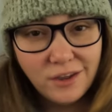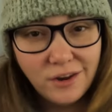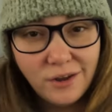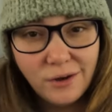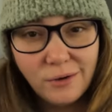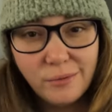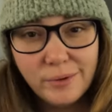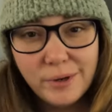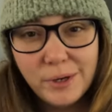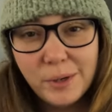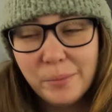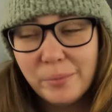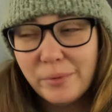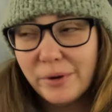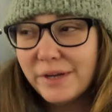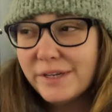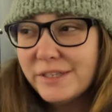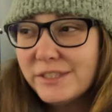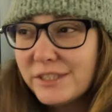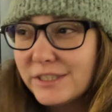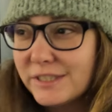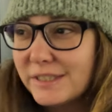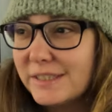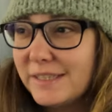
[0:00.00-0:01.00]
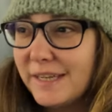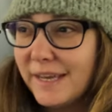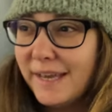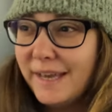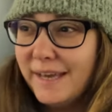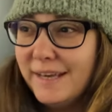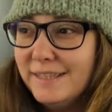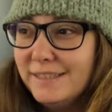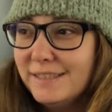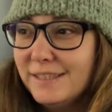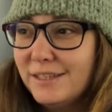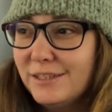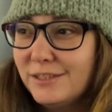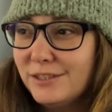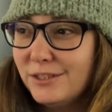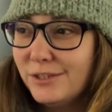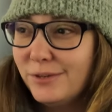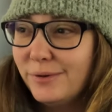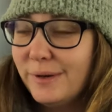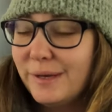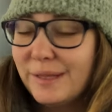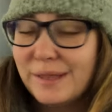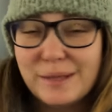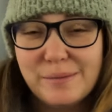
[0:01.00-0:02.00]
know when your brain just isn't
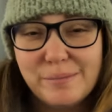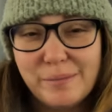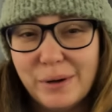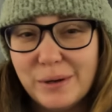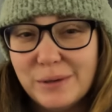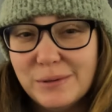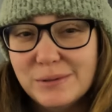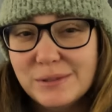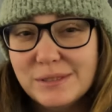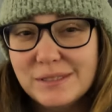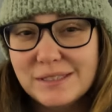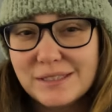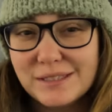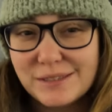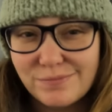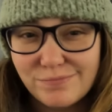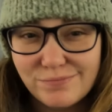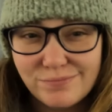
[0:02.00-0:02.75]
doing the most.